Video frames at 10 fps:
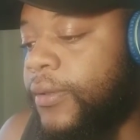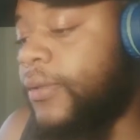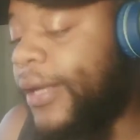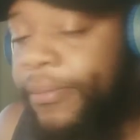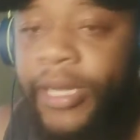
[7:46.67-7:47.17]

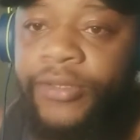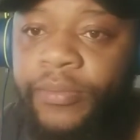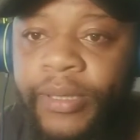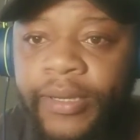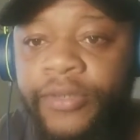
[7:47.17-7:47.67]
that match will
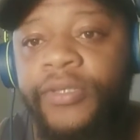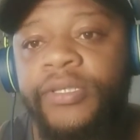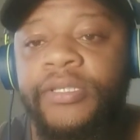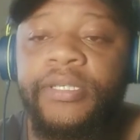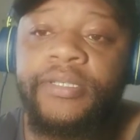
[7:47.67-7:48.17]
be
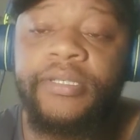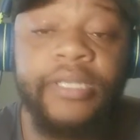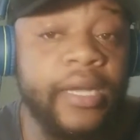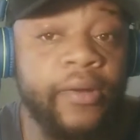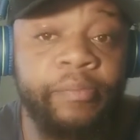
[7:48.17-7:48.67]
interesting to see
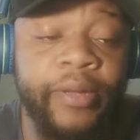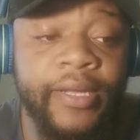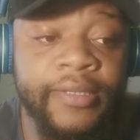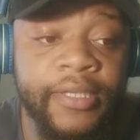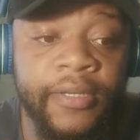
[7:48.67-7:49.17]
how it
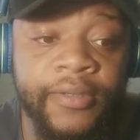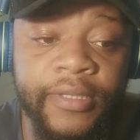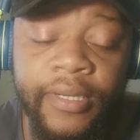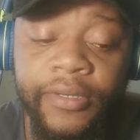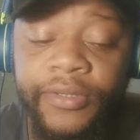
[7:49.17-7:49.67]
pans out.
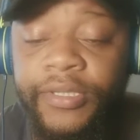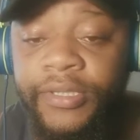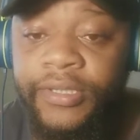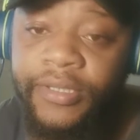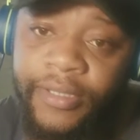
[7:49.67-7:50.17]
I know
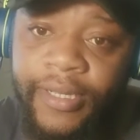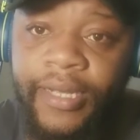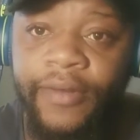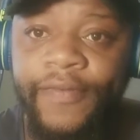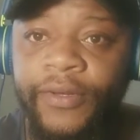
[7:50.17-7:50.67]
she's
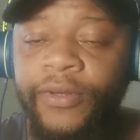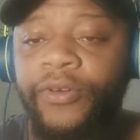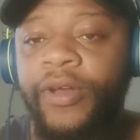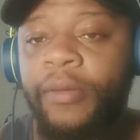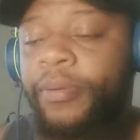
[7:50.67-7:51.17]
kind of a good
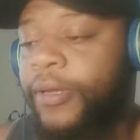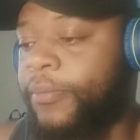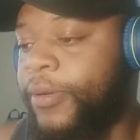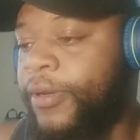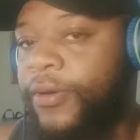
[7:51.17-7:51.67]
grappler,
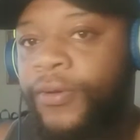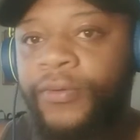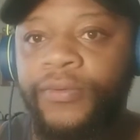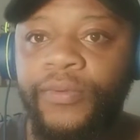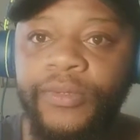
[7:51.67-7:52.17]
but
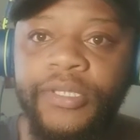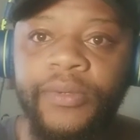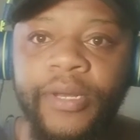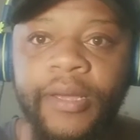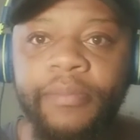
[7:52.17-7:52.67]
we'll see
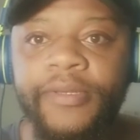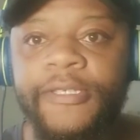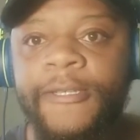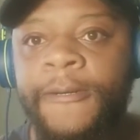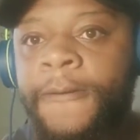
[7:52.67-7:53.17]
what happens
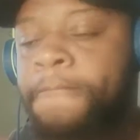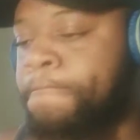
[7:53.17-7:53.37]
there.